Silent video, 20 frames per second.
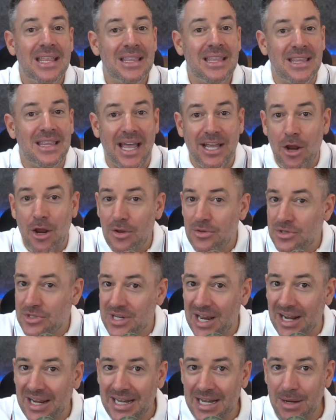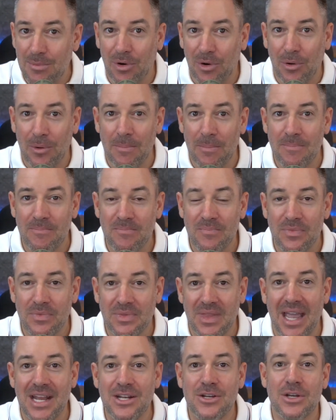They don't sell anymore.
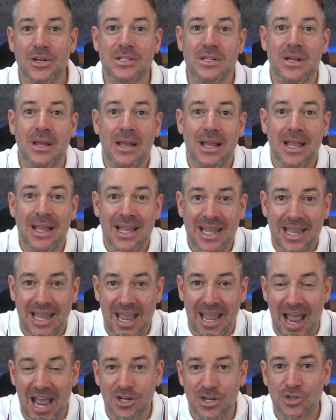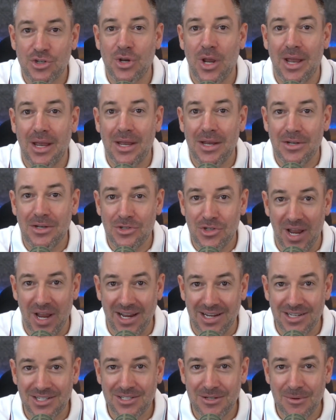They just cash
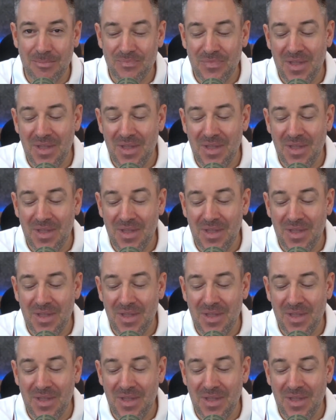checks.